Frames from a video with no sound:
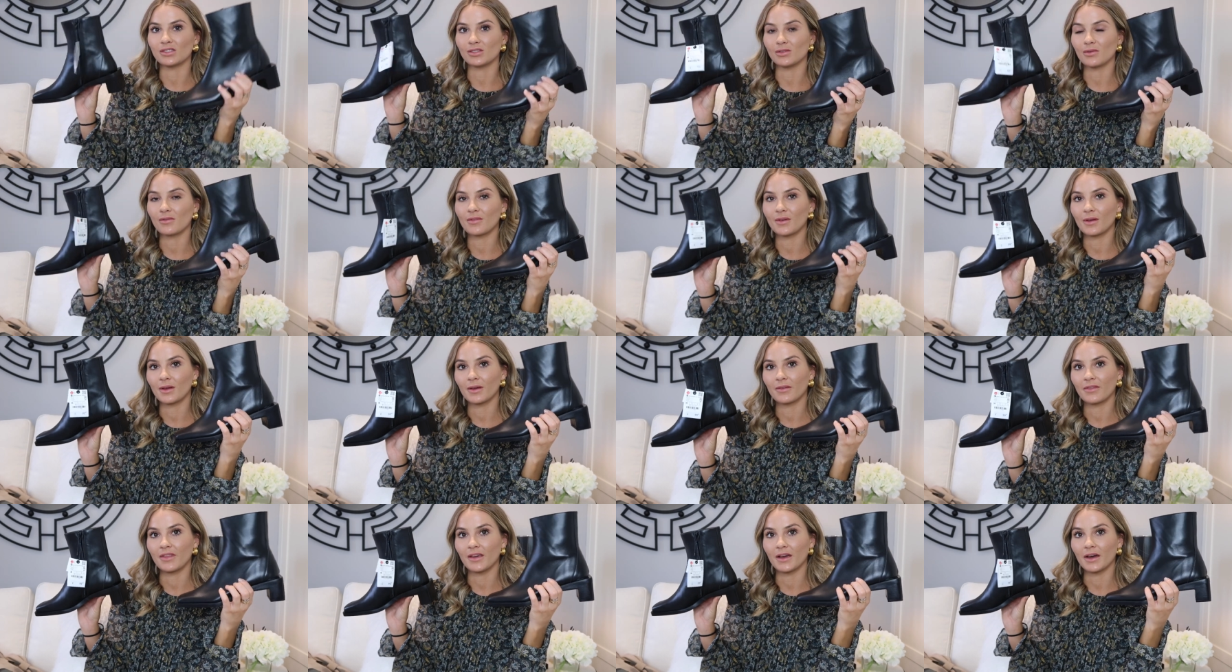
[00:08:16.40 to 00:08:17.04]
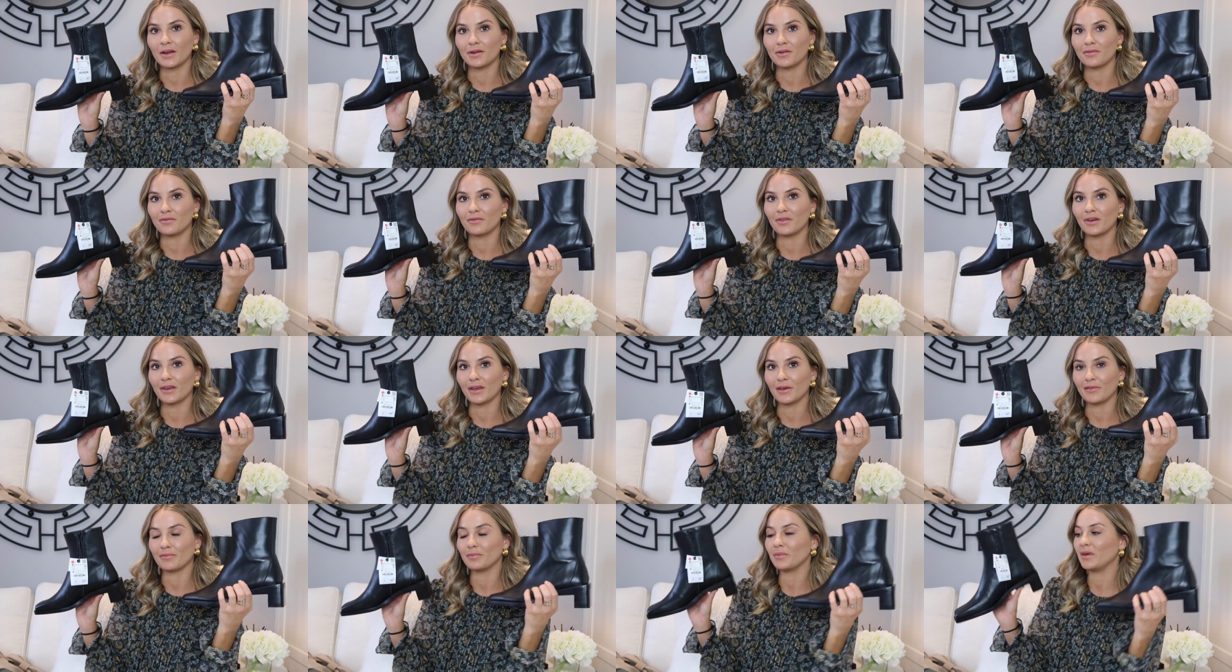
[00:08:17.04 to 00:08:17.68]
I do think they kind of
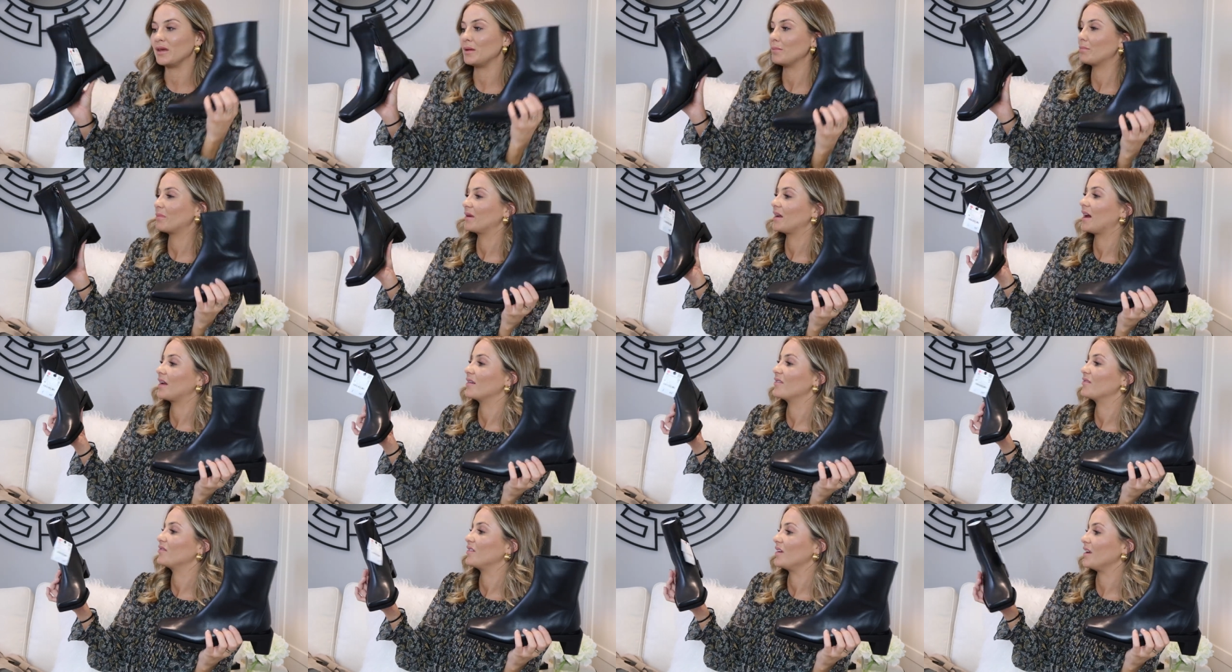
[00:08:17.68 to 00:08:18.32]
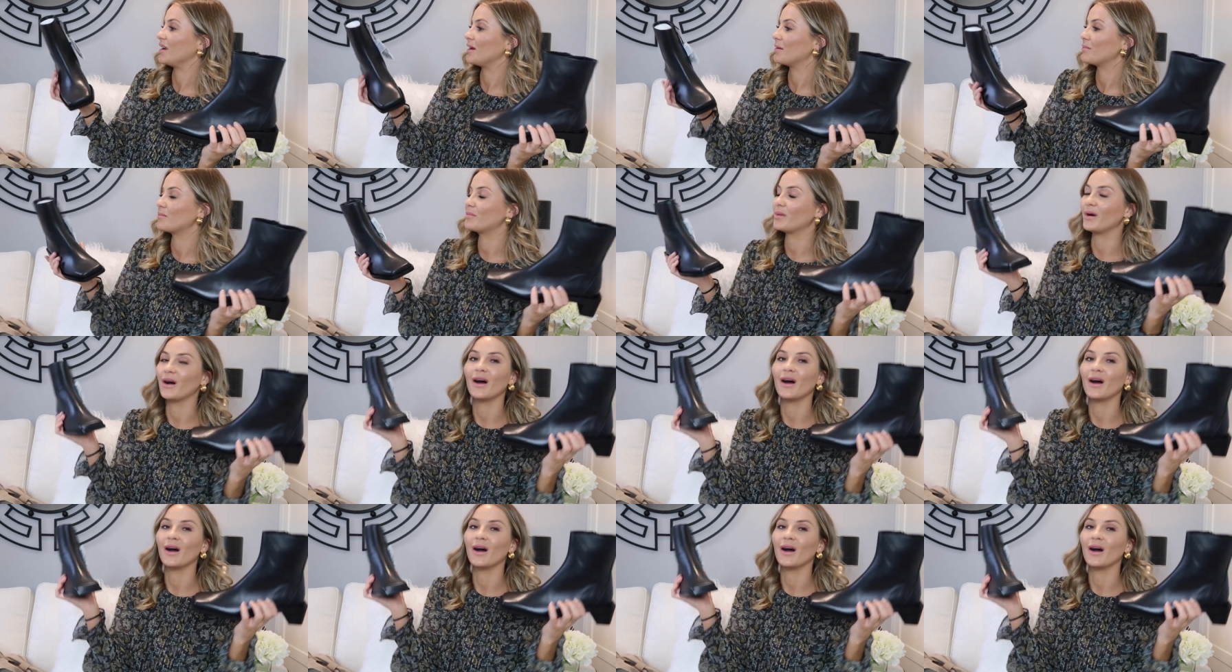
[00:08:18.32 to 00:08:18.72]
give me banana feet.